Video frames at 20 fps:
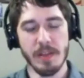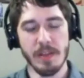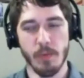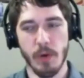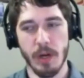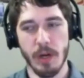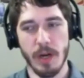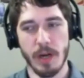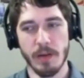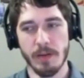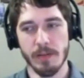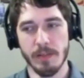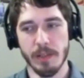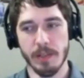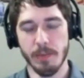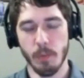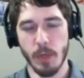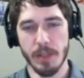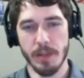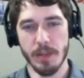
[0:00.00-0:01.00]
one
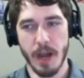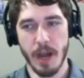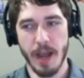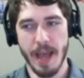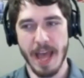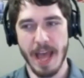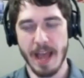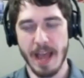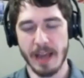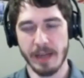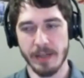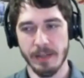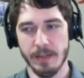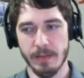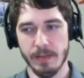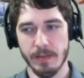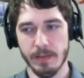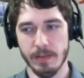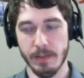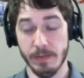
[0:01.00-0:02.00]
Dot Hack,
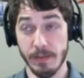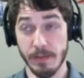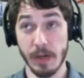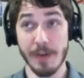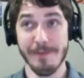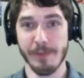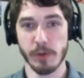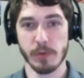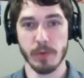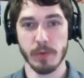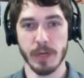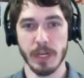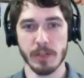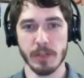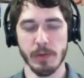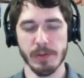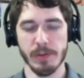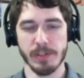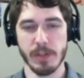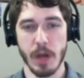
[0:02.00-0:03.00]
the very first one I
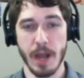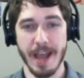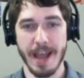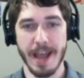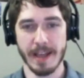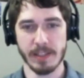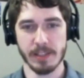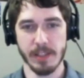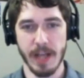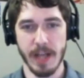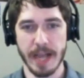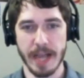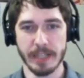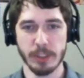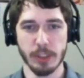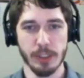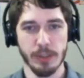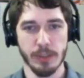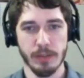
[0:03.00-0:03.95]
saw was Dot Hack Slash.